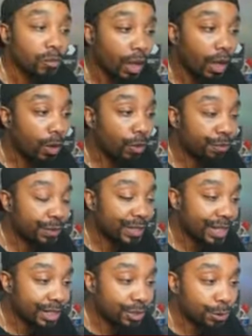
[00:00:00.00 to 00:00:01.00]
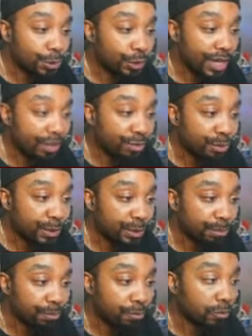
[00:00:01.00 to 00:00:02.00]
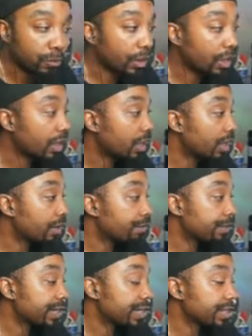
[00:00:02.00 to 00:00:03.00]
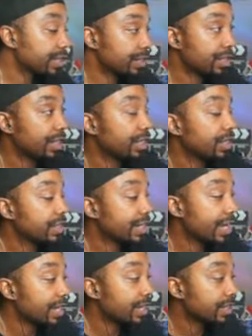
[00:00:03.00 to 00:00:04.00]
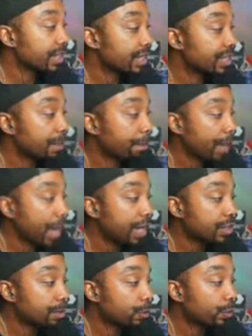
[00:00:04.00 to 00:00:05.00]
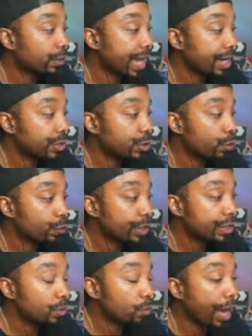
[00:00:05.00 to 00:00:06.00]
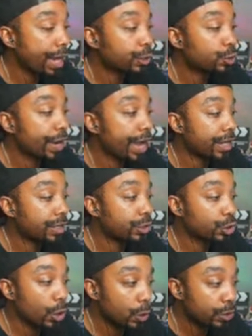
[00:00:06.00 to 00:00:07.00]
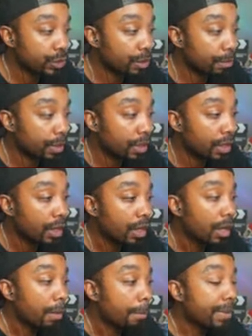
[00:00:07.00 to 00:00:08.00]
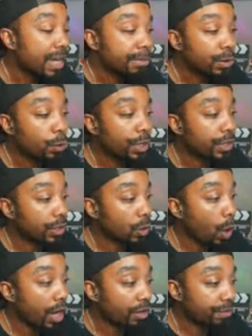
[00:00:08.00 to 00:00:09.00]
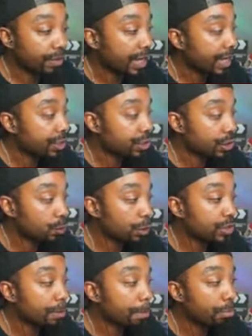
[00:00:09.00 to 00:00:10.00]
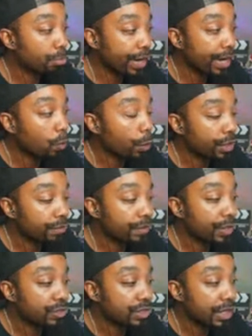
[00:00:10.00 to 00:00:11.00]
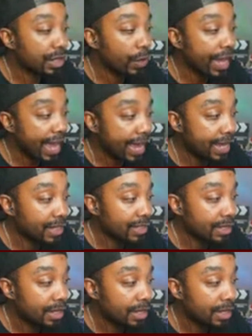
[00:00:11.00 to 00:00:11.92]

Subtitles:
Oh, Fernandez, what you got for me? Fernandez T says, is it possible that is the reason why the dragon chose him? Maybe one of the qualifications was to break one of their stale eggs.